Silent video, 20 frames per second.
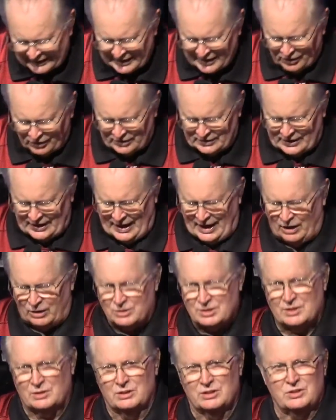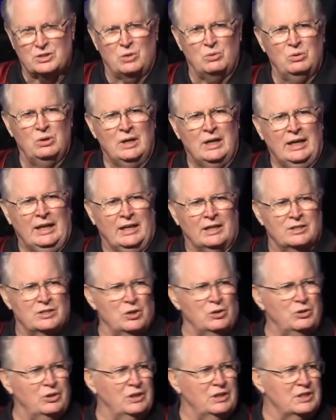and here in the house, and so
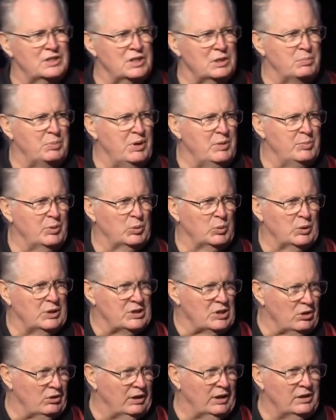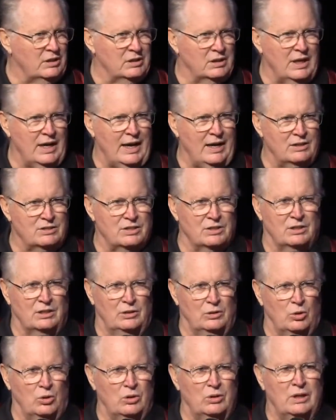good to see people returning to the house of the
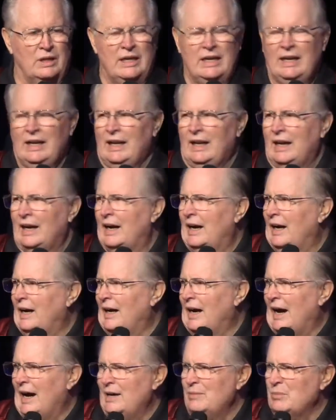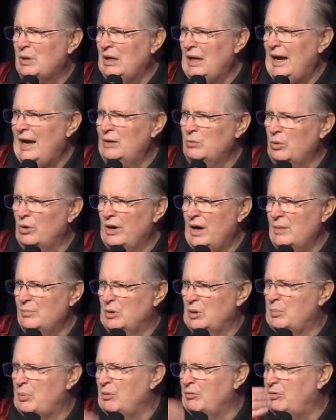Lord. I'm glad we're
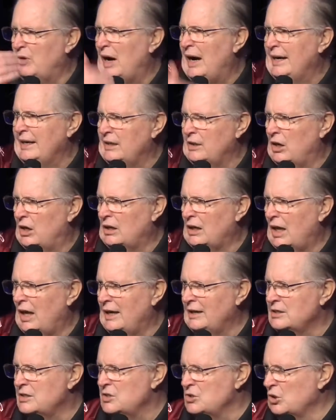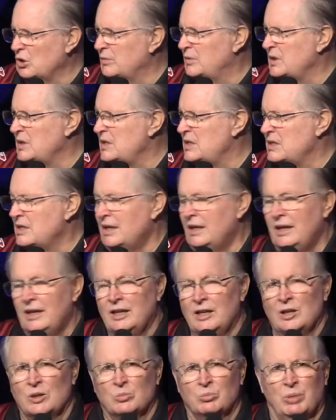able to provide an online service,
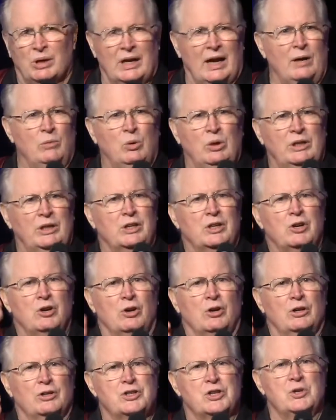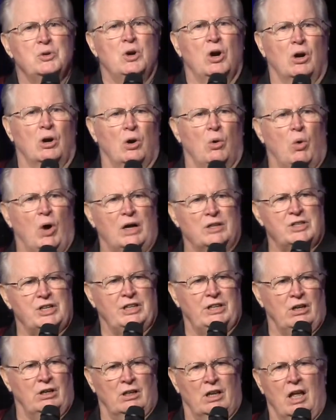but I want to encourage you who are
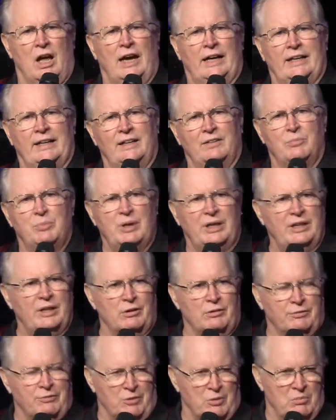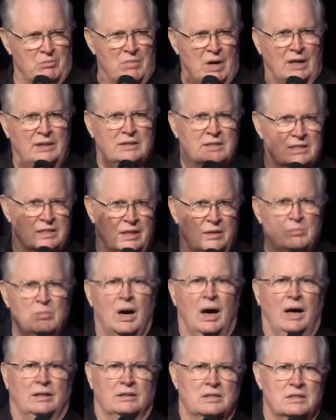watching online and have been there for months and
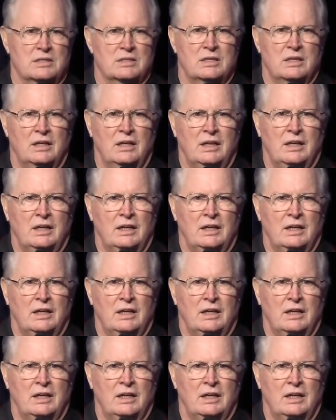months